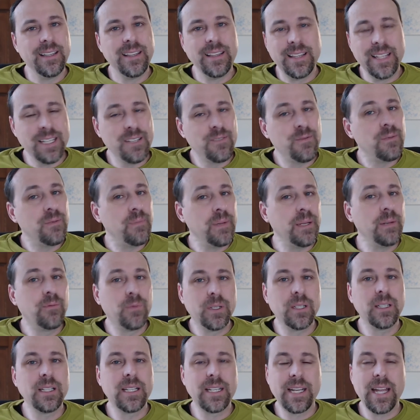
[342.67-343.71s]
These would be
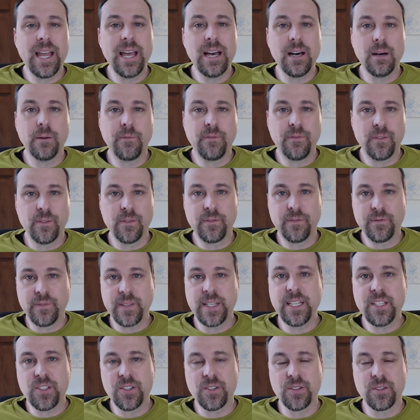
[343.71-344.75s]
really helpful
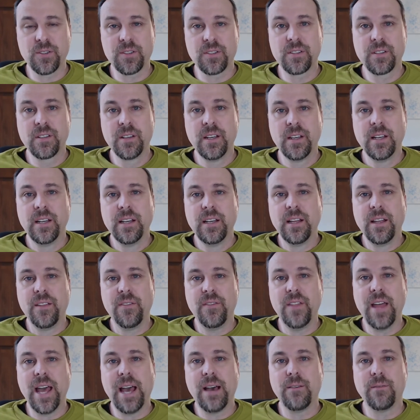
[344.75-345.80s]
features
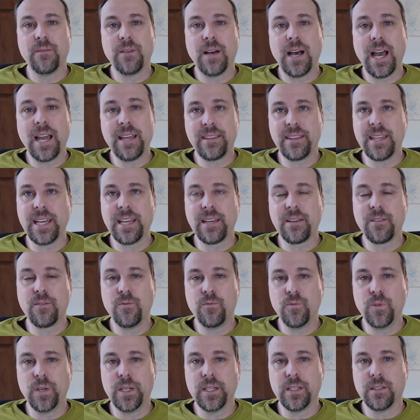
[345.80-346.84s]
that I think
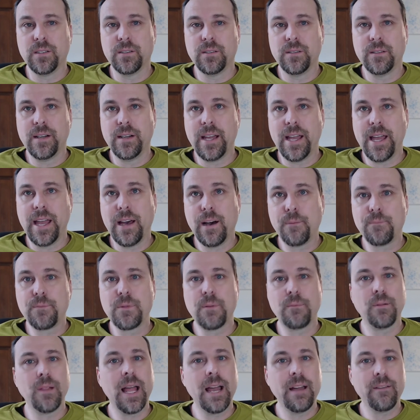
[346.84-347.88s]
will help
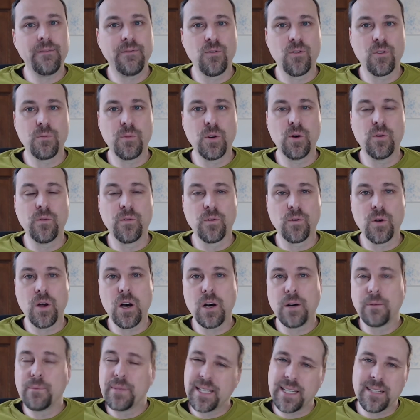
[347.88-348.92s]
the platform
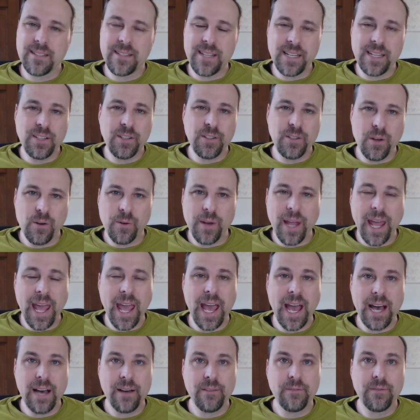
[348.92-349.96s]
overall, because then you don't
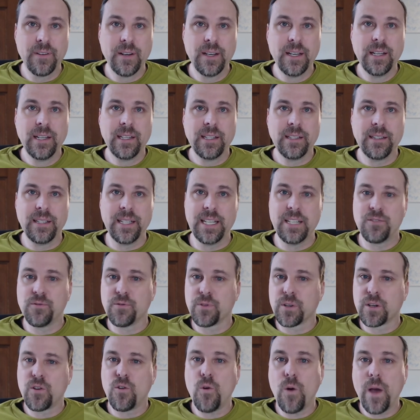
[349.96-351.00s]
have these
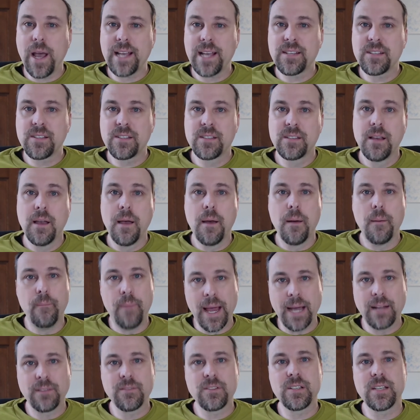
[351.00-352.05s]
requests
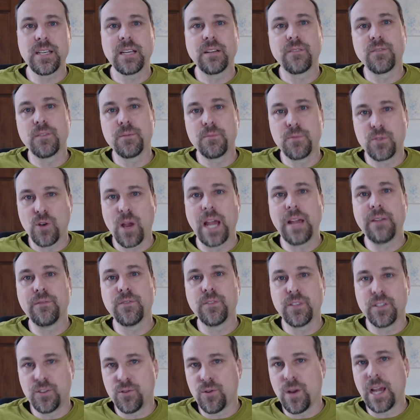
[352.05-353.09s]
bouncing from
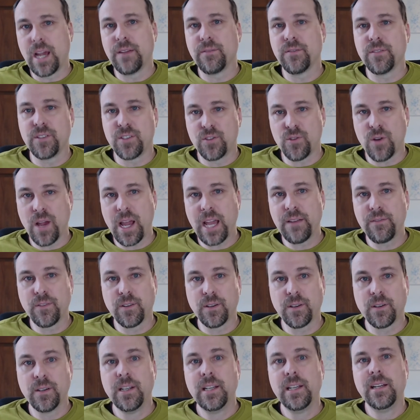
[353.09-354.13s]
driver to driver to
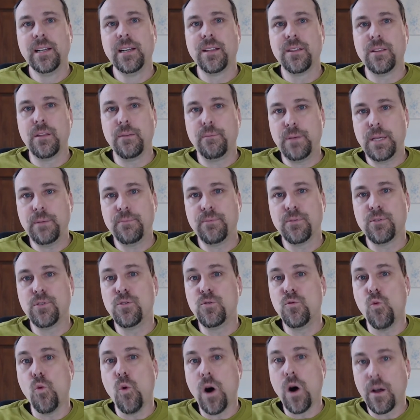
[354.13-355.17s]
driver. The people
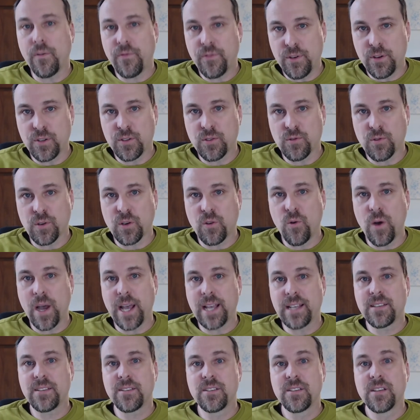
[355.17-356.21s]
who want those
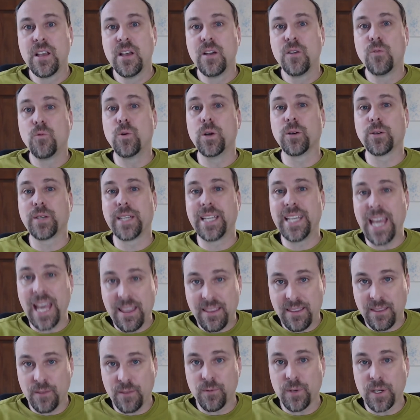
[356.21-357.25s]
requests will
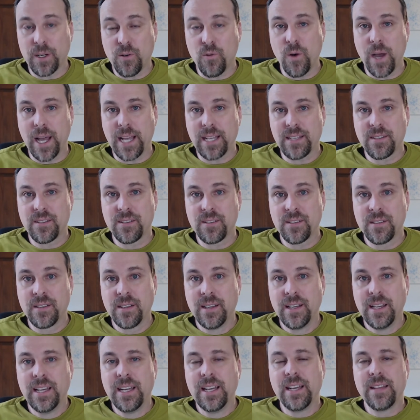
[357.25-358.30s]
get the requests.
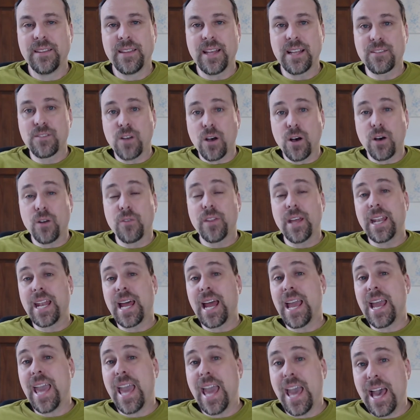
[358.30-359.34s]
That's all that
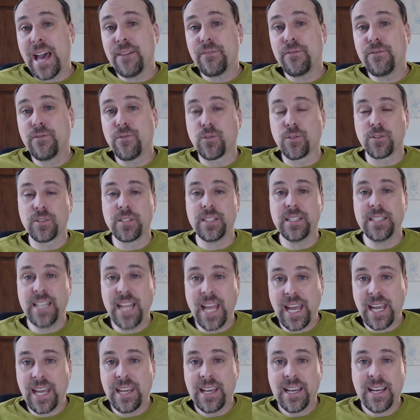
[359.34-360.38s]
I have for
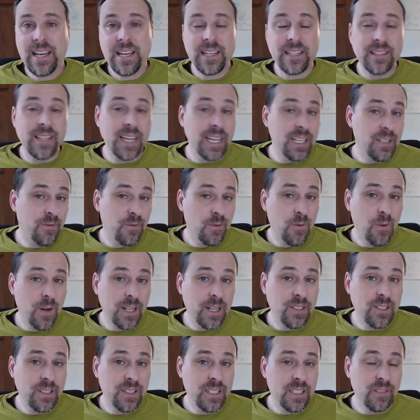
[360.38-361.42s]
today. Thanks for
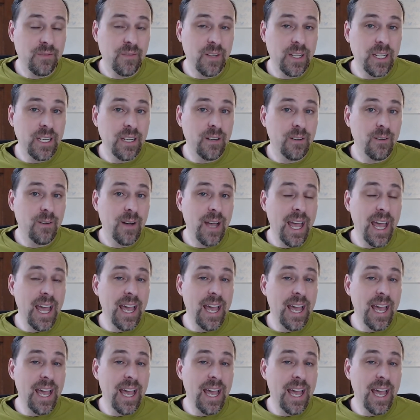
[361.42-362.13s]
watching this video.